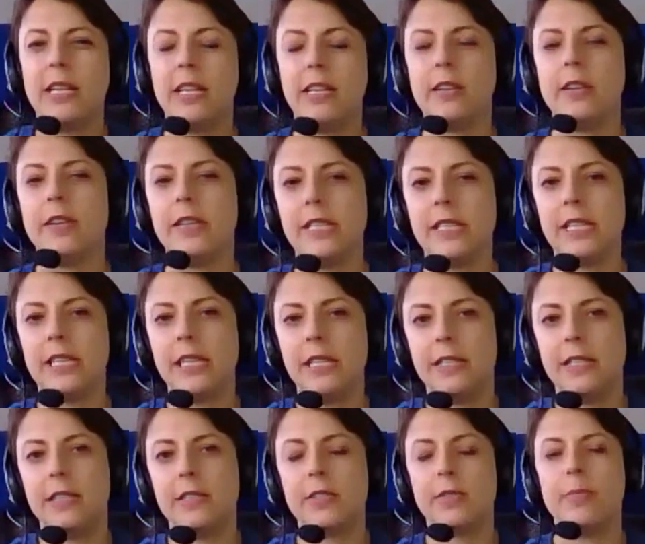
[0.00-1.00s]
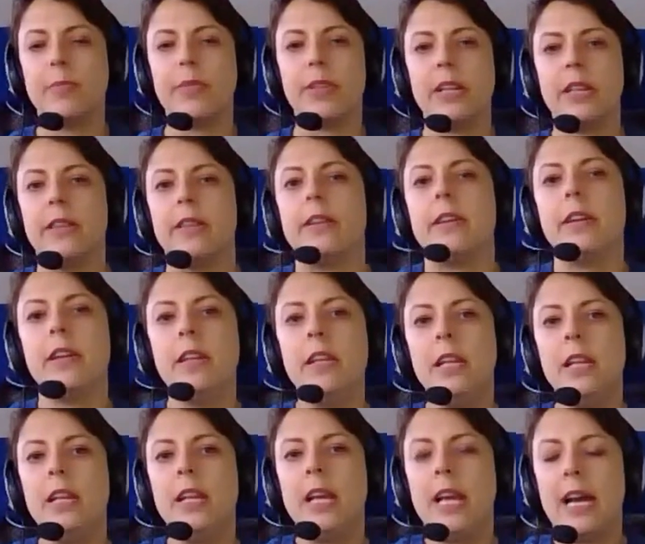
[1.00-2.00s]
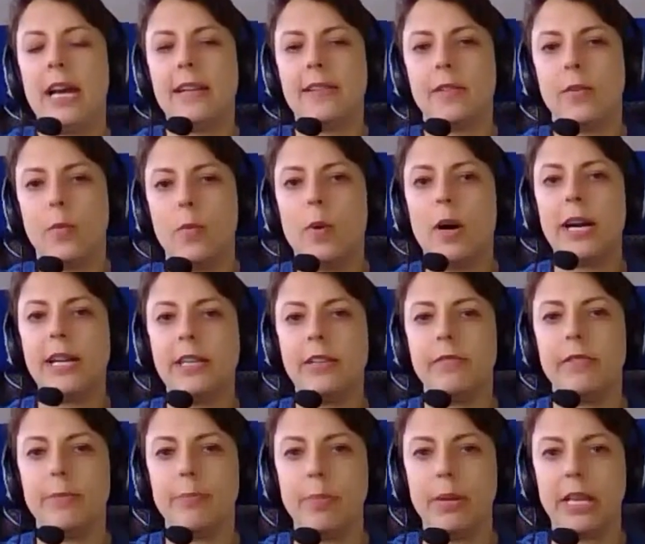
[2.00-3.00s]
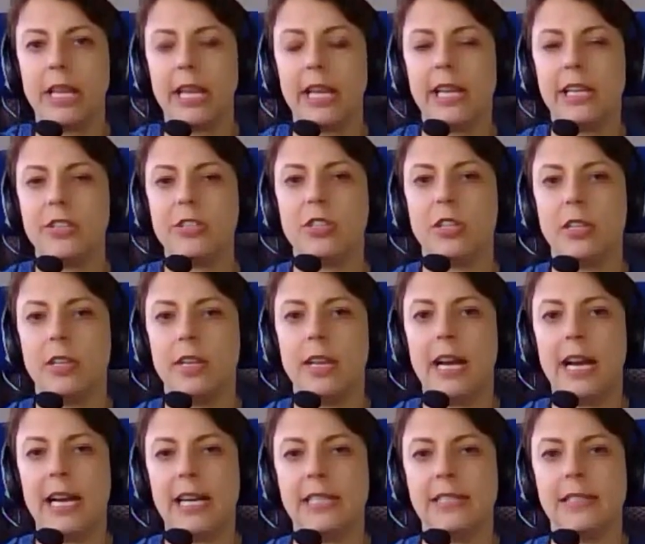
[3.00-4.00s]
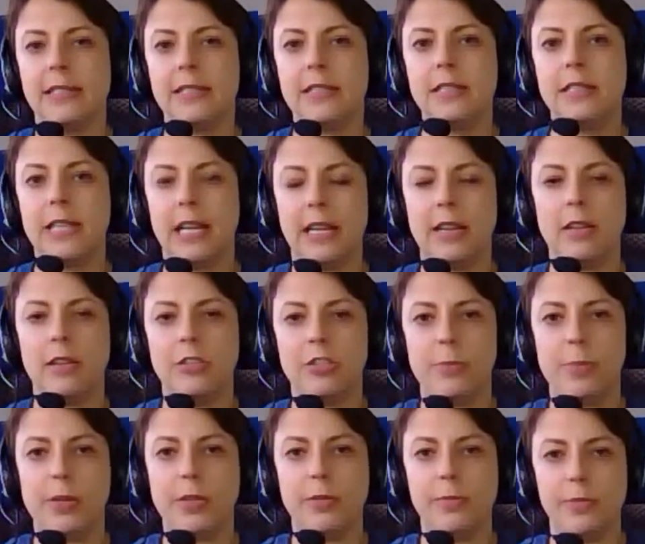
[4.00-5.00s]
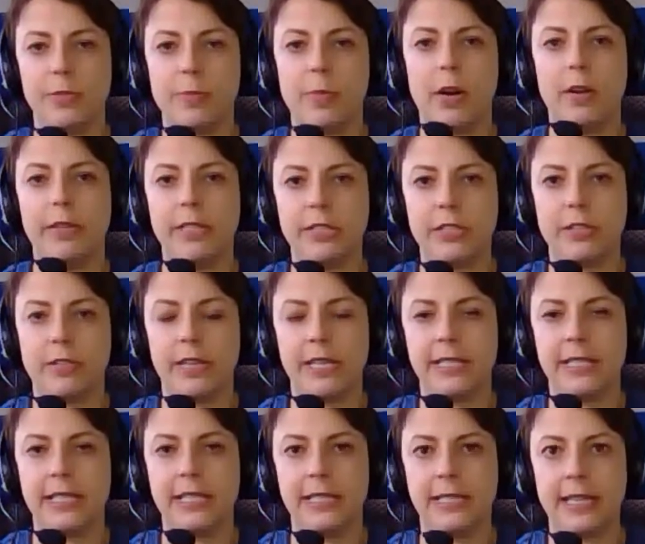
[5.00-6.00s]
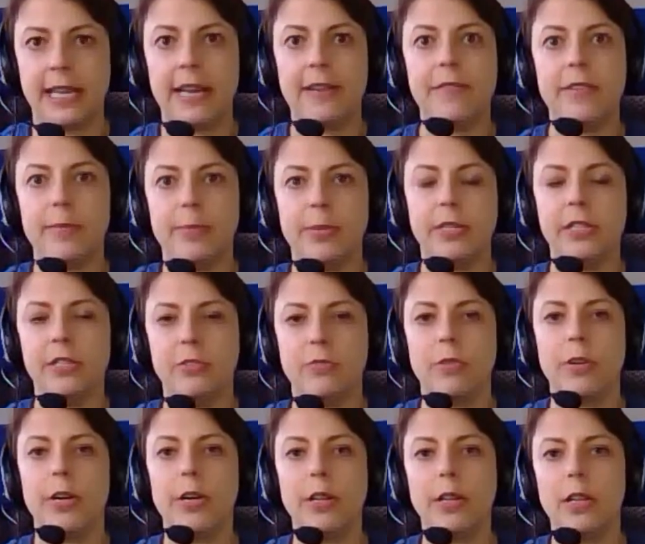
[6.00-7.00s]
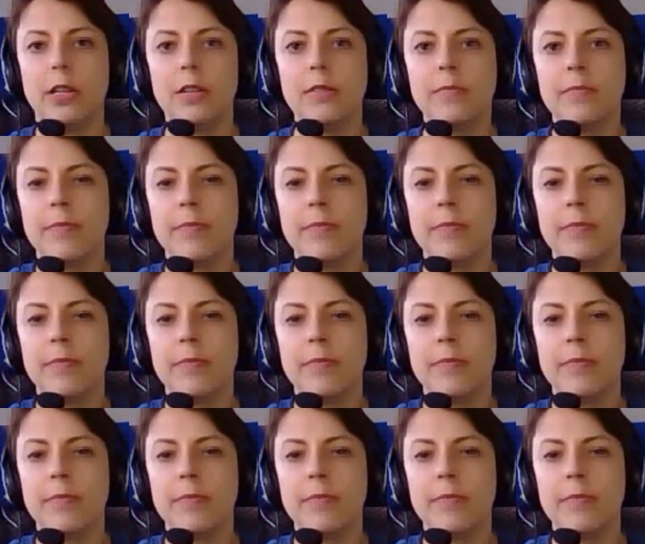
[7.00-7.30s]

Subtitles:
You know, is it something that has a wider implication as technology becomes more integrated into everybody's role?